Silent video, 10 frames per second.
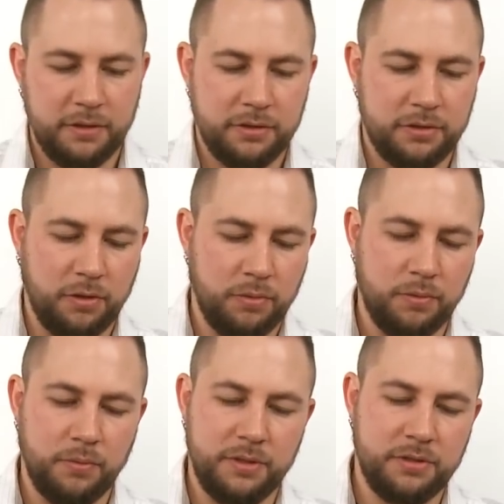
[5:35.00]
So
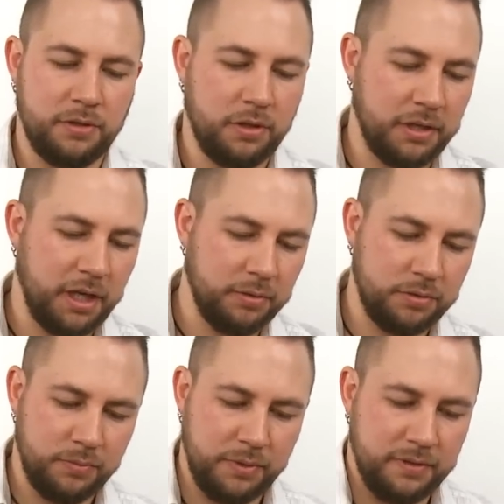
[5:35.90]
we start
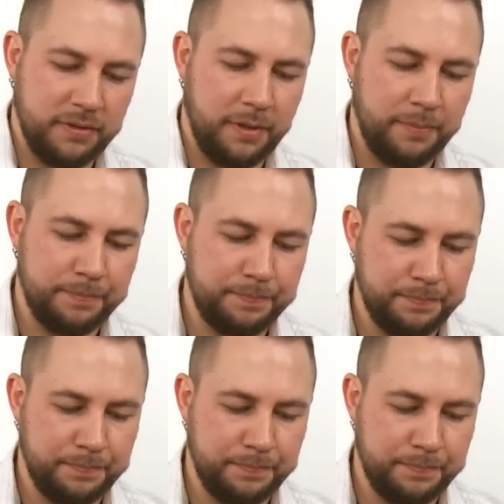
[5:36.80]
out with some